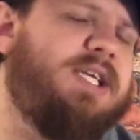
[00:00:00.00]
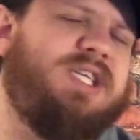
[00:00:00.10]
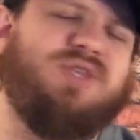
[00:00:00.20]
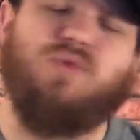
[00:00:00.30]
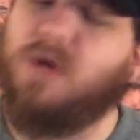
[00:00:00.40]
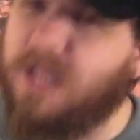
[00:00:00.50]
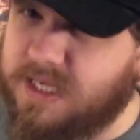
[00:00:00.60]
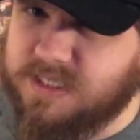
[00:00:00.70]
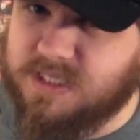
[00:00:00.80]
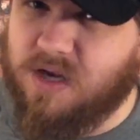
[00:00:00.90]
She just
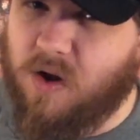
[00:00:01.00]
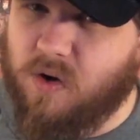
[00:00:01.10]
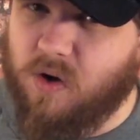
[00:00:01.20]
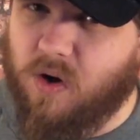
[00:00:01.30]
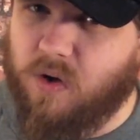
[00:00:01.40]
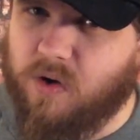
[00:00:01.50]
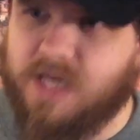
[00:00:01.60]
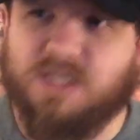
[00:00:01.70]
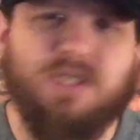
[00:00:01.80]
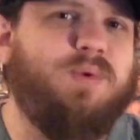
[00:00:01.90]
realizes it on her own
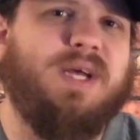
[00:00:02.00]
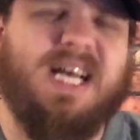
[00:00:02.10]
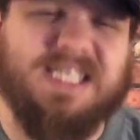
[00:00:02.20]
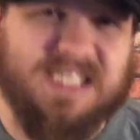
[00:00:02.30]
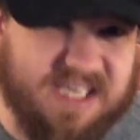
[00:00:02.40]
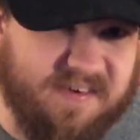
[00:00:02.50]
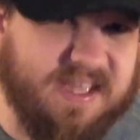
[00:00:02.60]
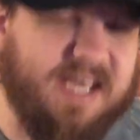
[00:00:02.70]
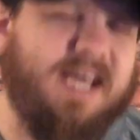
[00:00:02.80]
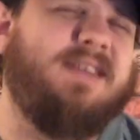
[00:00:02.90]
as she realizes
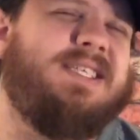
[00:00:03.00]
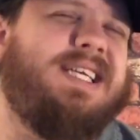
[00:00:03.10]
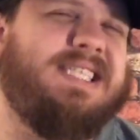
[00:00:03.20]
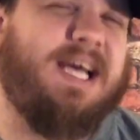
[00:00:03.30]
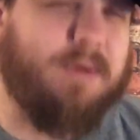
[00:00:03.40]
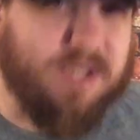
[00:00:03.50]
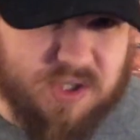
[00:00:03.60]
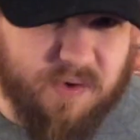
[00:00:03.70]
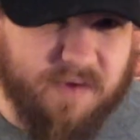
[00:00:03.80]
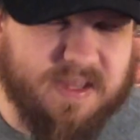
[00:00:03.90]
everything else and is able to
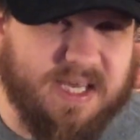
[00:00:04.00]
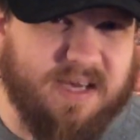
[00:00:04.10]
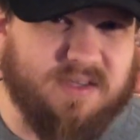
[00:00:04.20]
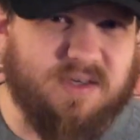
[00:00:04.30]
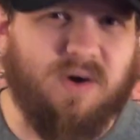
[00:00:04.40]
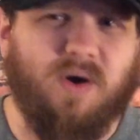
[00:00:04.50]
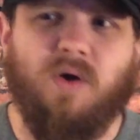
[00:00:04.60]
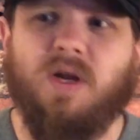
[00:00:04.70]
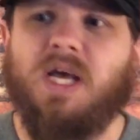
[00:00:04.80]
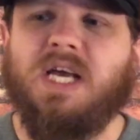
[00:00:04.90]
do everything else on her
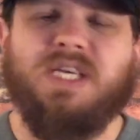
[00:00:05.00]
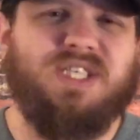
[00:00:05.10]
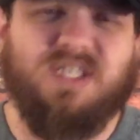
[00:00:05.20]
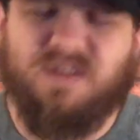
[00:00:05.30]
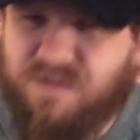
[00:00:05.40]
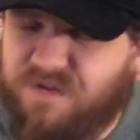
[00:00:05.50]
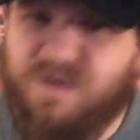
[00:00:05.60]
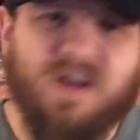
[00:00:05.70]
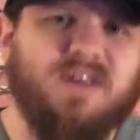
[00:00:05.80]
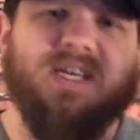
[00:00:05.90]
own. She just
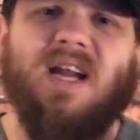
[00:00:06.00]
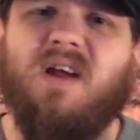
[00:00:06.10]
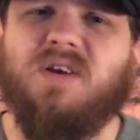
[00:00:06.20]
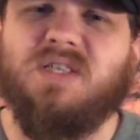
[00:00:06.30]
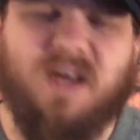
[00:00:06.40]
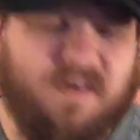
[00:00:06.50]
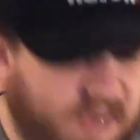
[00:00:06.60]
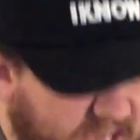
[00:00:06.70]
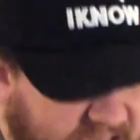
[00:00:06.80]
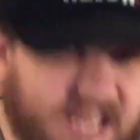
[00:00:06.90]
figures it out
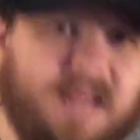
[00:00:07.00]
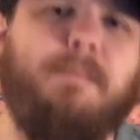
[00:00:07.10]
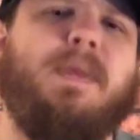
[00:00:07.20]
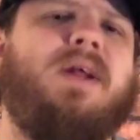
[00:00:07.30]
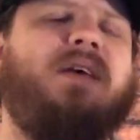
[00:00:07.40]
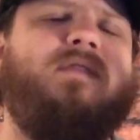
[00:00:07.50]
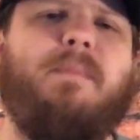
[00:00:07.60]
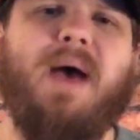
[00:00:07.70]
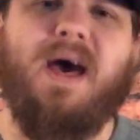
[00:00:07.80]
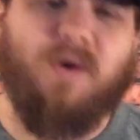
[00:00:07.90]
herself in the middle of a
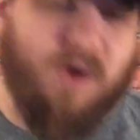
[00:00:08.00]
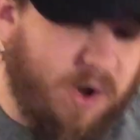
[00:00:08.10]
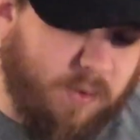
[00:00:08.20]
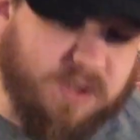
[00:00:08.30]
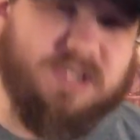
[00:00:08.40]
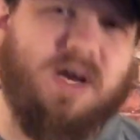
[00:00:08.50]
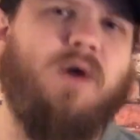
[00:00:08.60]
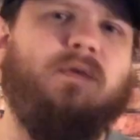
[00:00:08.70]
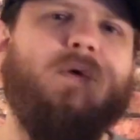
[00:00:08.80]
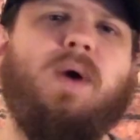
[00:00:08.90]
battle where she's
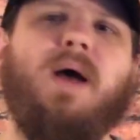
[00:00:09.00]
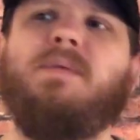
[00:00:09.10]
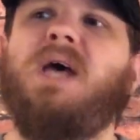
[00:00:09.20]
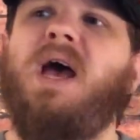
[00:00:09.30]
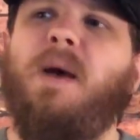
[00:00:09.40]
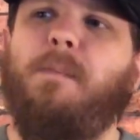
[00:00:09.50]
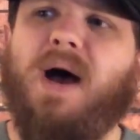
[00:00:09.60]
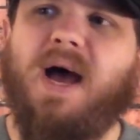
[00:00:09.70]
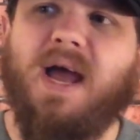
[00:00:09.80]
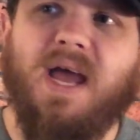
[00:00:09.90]
overwhelmed
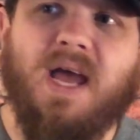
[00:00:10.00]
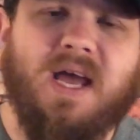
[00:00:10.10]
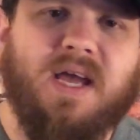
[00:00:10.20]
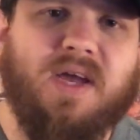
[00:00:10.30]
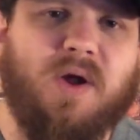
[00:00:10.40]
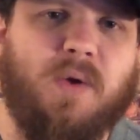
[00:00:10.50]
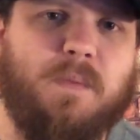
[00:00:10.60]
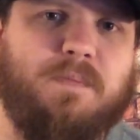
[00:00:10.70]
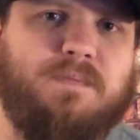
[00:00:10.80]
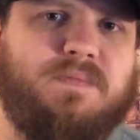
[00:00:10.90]
by,
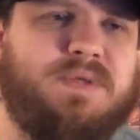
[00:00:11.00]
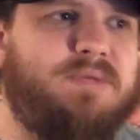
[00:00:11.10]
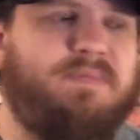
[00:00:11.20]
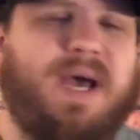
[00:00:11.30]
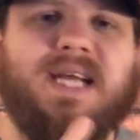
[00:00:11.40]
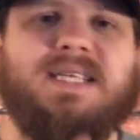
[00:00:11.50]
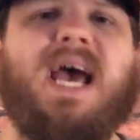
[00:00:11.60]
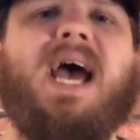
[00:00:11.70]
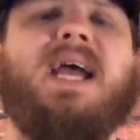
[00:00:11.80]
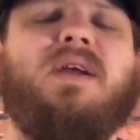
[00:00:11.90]

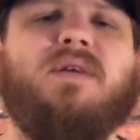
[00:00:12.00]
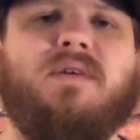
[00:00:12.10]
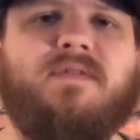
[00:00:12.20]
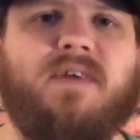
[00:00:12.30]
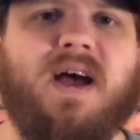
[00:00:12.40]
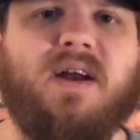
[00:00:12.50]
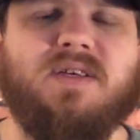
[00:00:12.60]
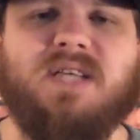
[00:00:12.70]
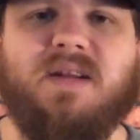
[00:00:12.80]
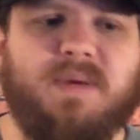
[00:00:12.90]
spectacular
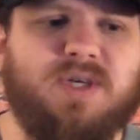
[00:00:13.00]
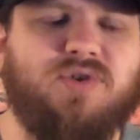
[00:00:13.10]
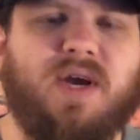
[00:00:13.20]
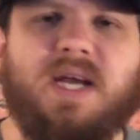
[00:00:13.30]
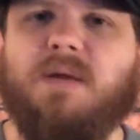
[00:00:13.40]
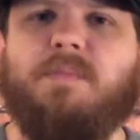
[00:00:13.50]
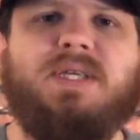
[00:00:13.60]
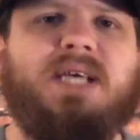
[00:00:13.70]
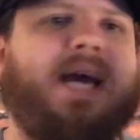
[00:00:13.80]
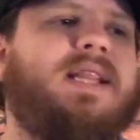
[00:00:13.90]
fighters that have been trained to
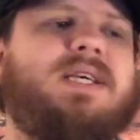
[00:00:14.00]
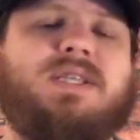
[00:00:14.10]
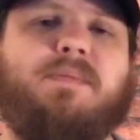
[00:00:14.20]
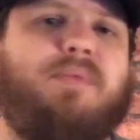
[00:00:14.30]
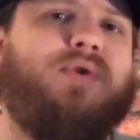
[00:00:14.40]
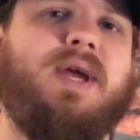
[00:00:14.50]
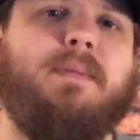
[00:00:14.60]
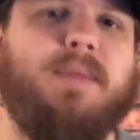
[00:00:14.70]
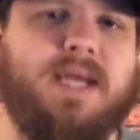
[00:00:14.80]
protect the supreme